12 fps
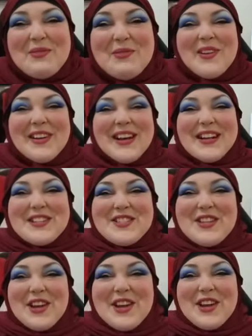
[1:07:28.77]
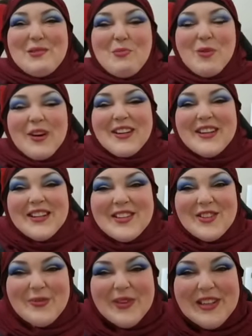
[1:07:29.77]
so what I do?
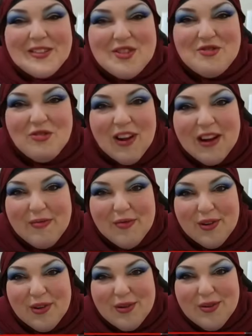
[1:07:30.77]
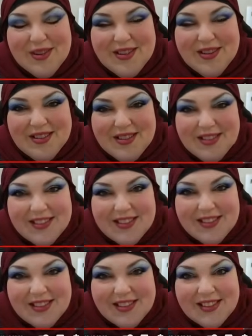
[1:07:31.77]
The one at the drive through?
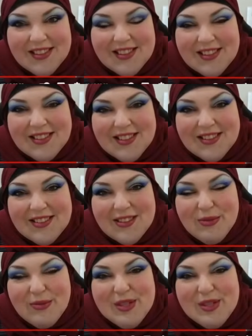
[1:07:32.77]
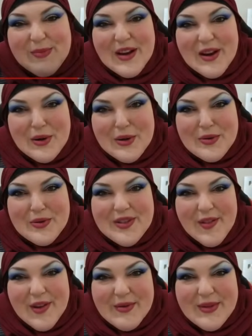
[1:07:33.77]
Oh, it was my hose? I
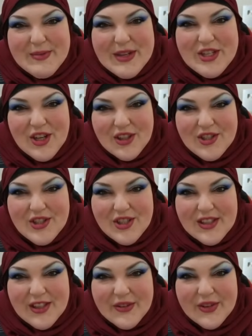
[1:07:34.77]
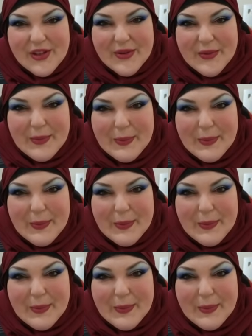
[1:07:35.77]
thought it was my charger. I don't know.